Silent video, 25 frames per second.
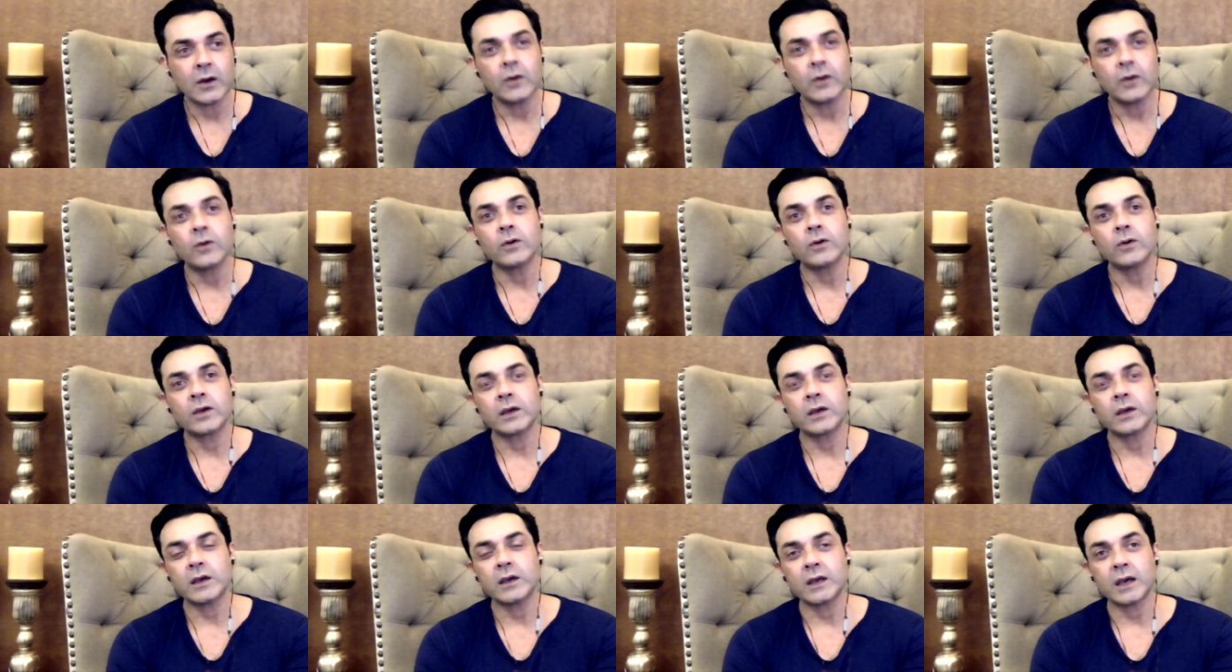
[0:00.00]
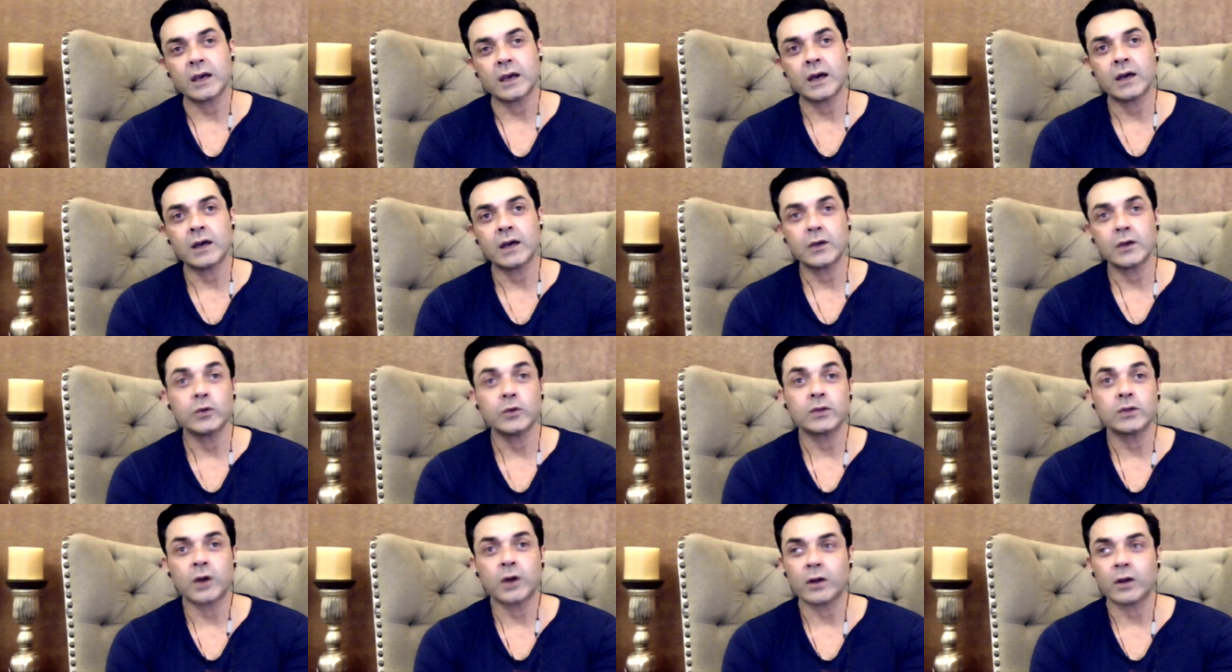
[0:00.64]
okay, yeah,
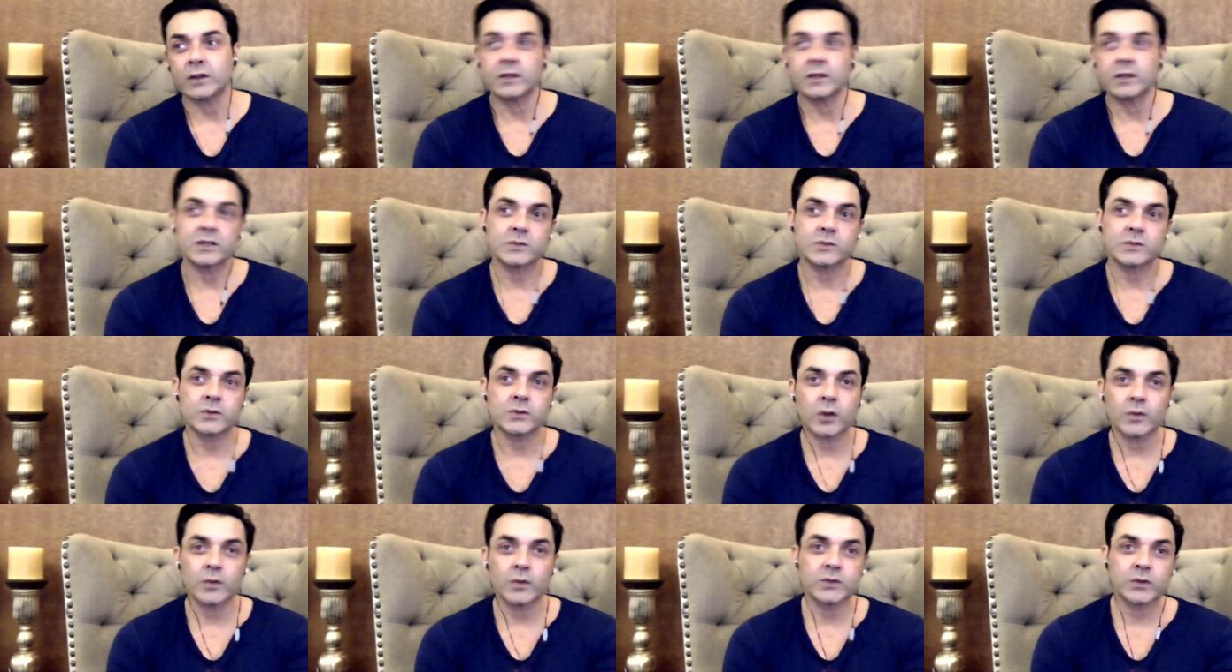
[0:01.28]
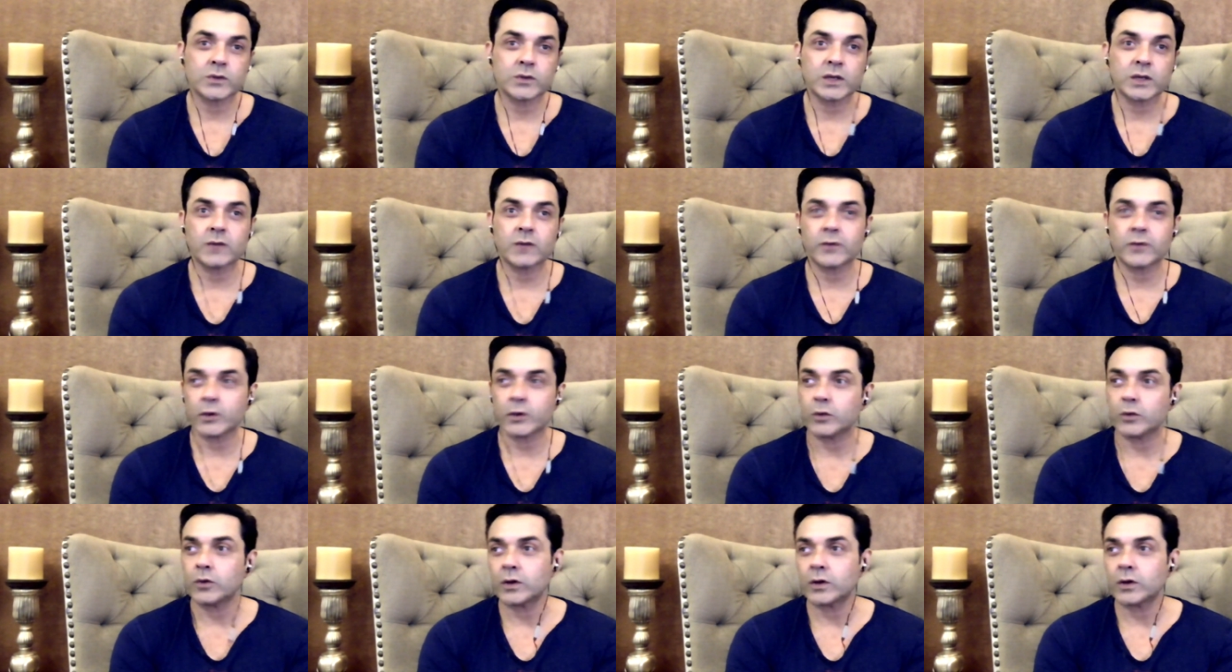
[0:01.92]
you thought that this was always okay for
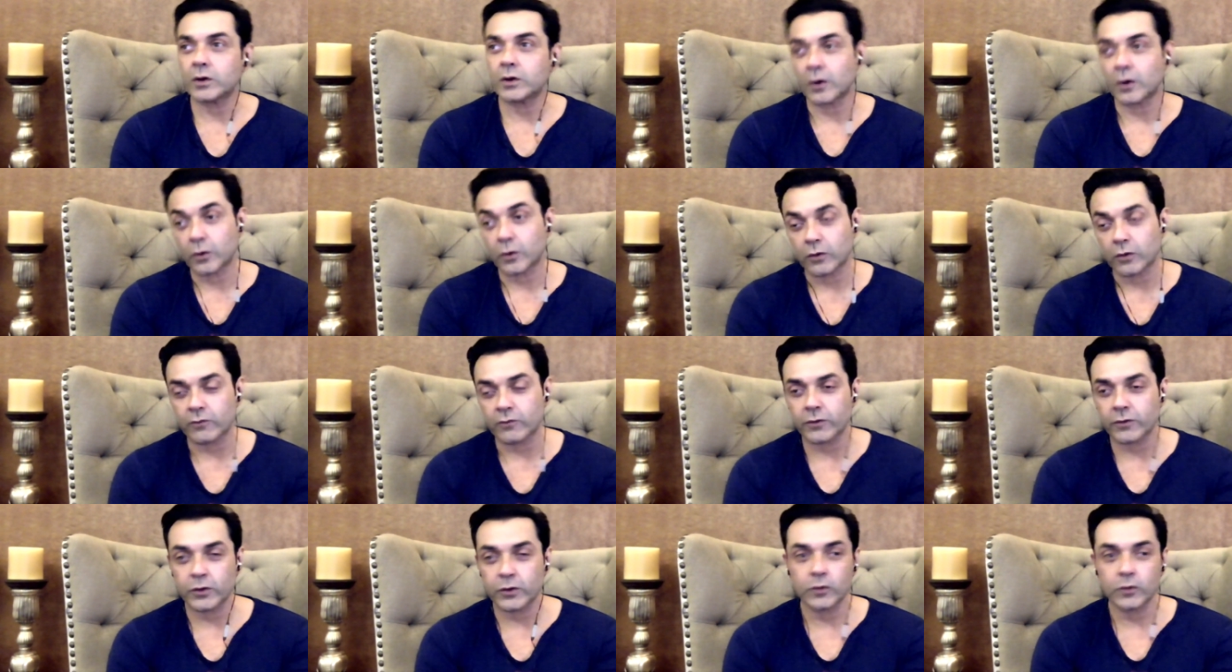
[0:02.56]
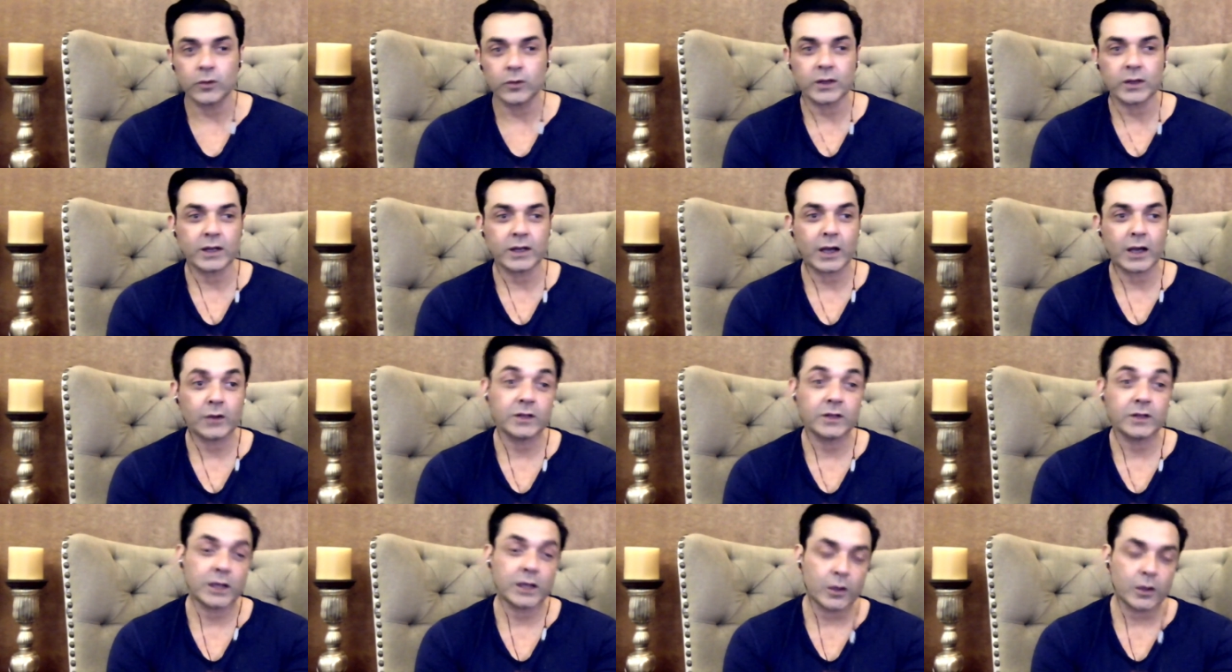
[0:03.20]
you and not good for you, and
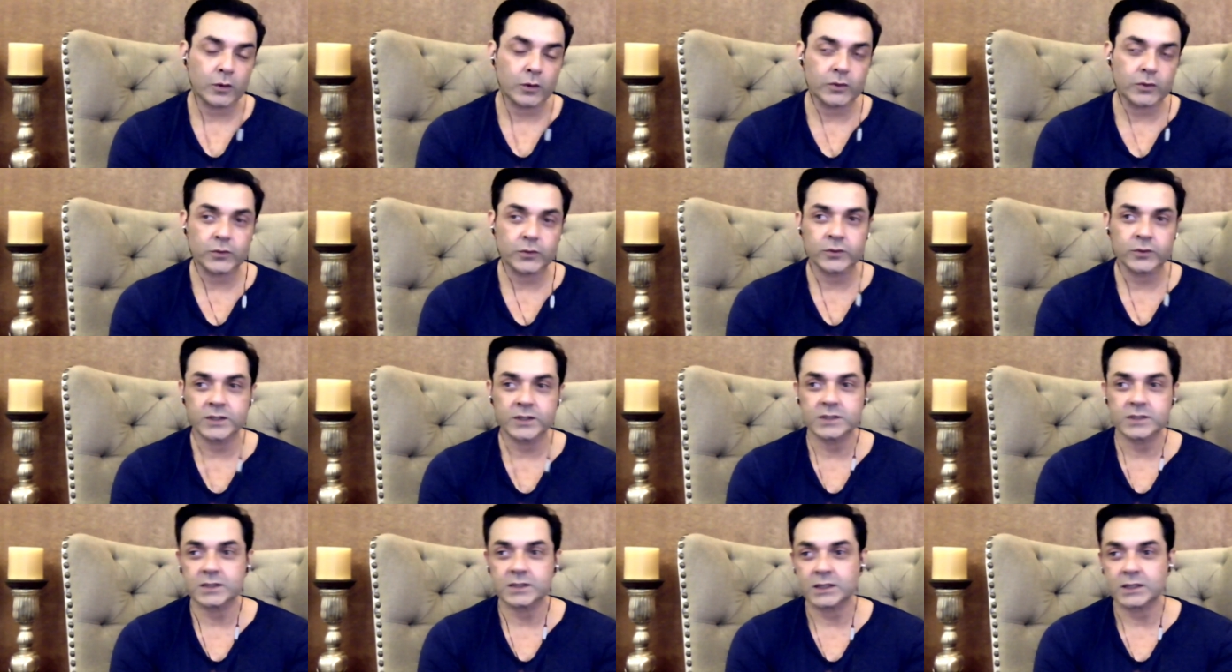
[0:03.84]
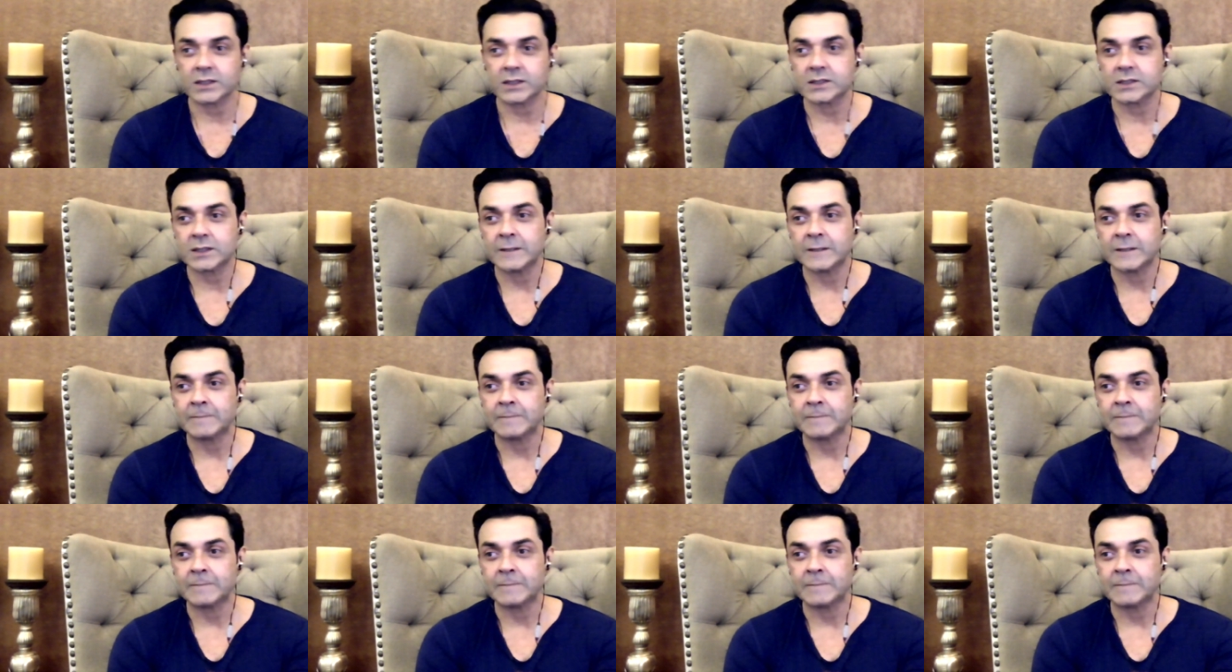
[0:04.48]
how they go through these things.